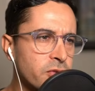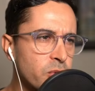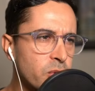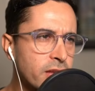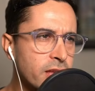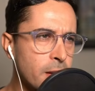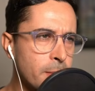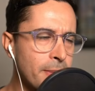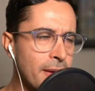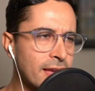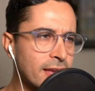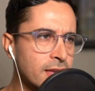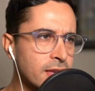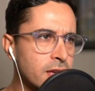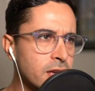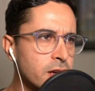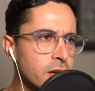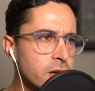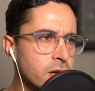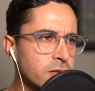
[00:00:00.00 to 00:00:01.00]
if we come back
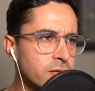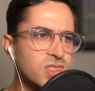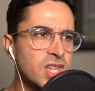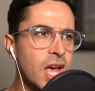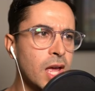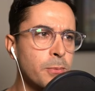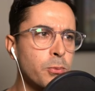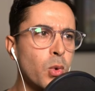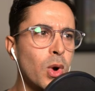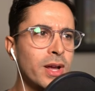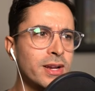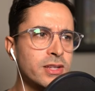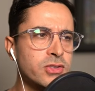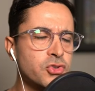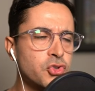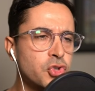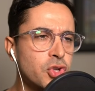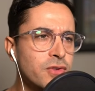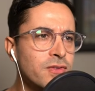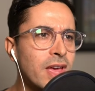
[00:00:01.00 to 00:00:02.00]
here, type 1 is
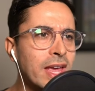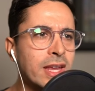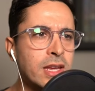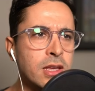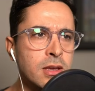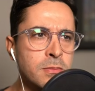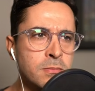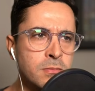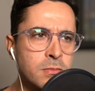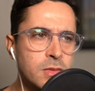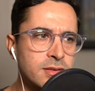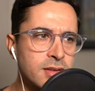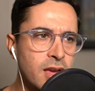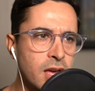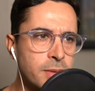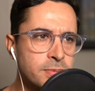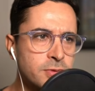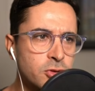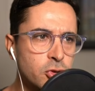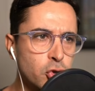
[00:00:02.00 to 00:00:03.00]
Juvanium.
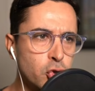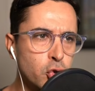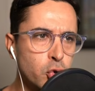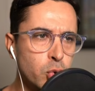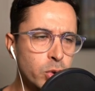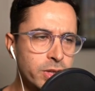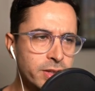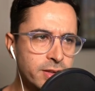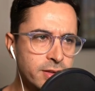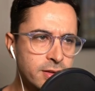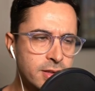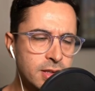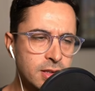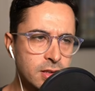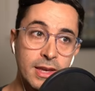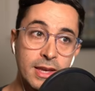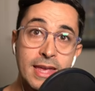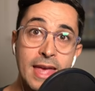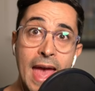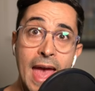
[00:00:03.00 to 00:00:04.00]
Type 2 is
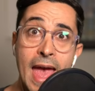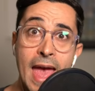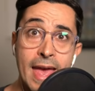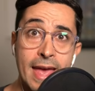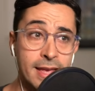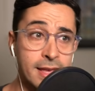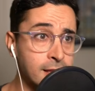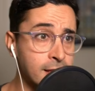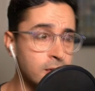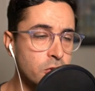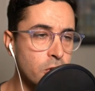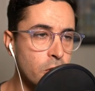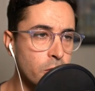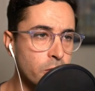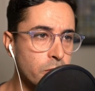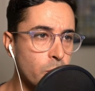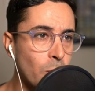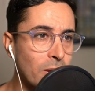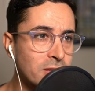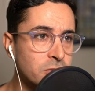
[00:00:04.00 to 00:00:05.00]
the gang, you know,
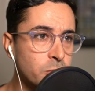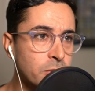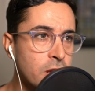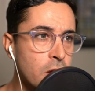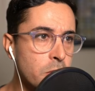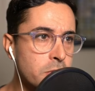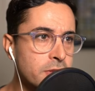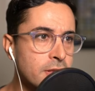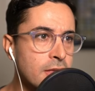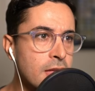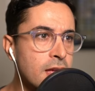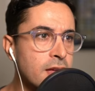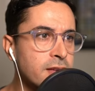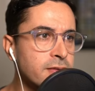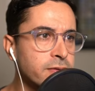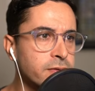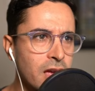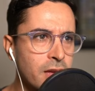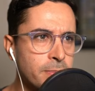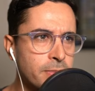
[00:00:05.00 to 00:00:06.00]
the ones we know and
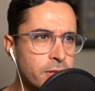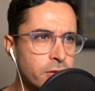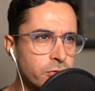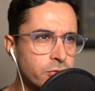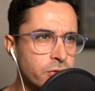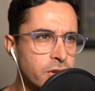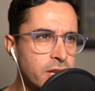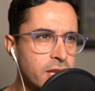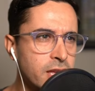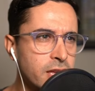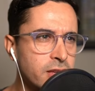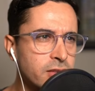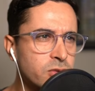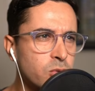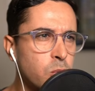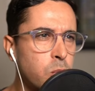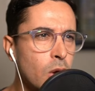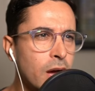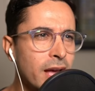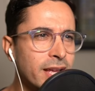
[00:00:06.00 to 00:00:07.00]
love. Type 3 is
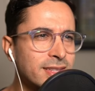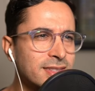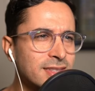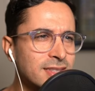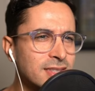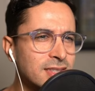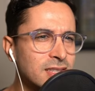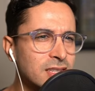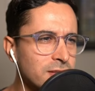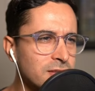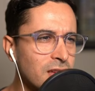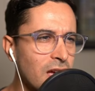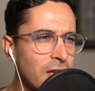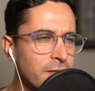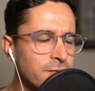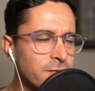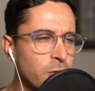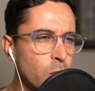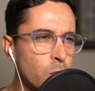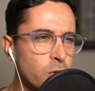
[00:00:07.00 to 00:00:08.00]
what? And type
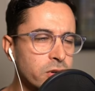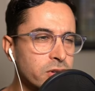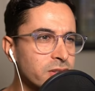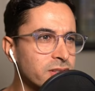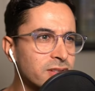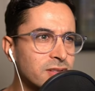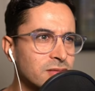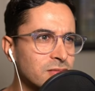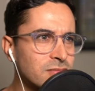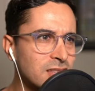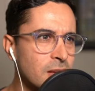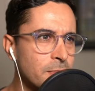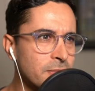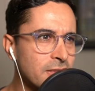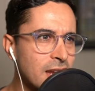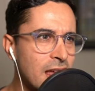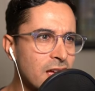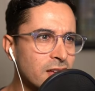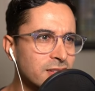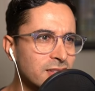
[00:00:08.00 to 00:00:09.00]
4 is
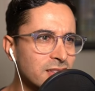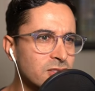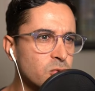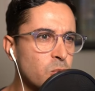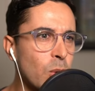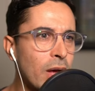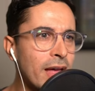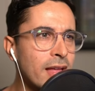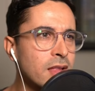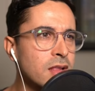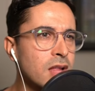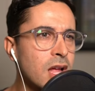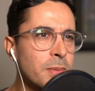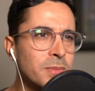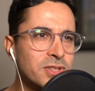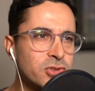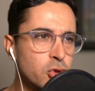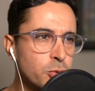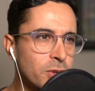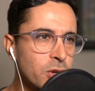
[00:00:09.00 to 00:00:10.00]
something else as well. I'm
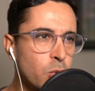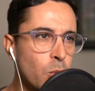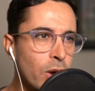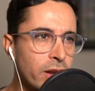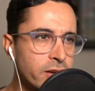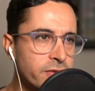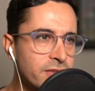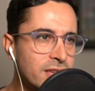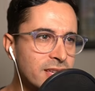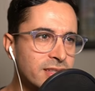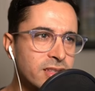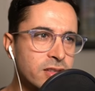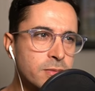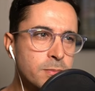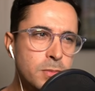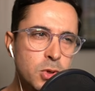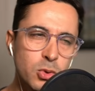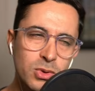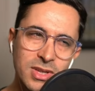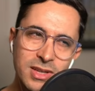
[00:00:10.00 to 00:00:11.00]
assuming one of these is
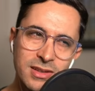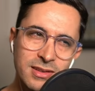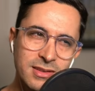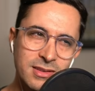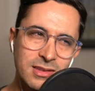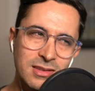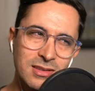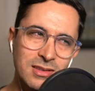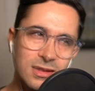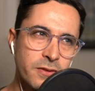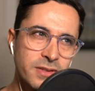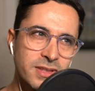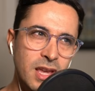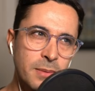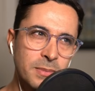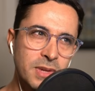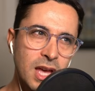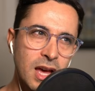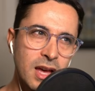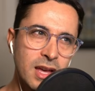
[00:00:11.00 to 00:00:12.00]
mutants of
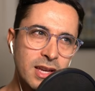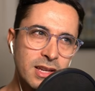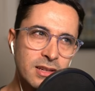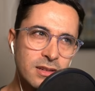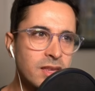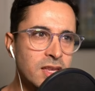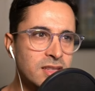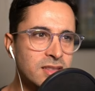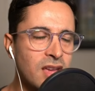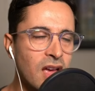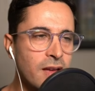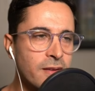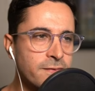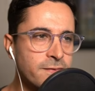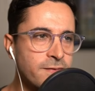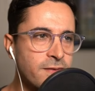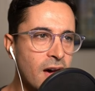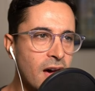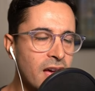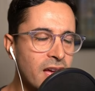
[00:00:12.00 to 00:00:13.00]
some kind. And then type
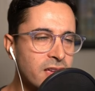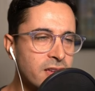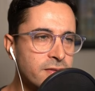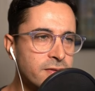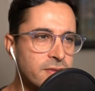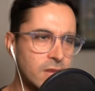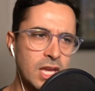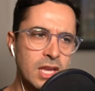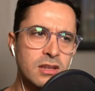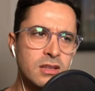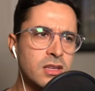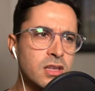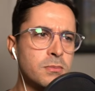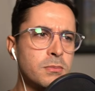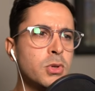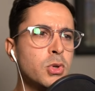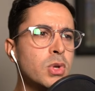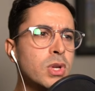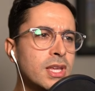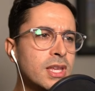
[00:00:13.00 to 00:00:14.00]
5 can
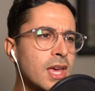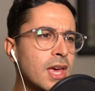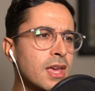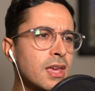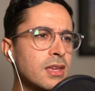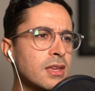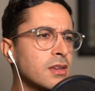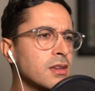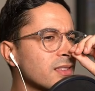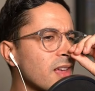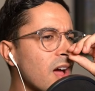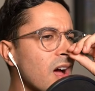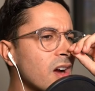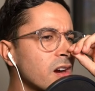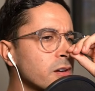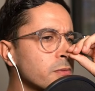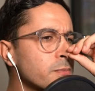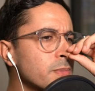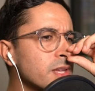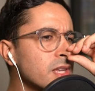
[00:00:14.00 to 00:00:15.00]
communicate, has a
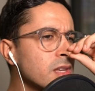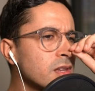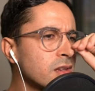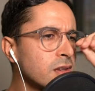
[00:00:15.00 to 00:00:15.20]
heartbeat,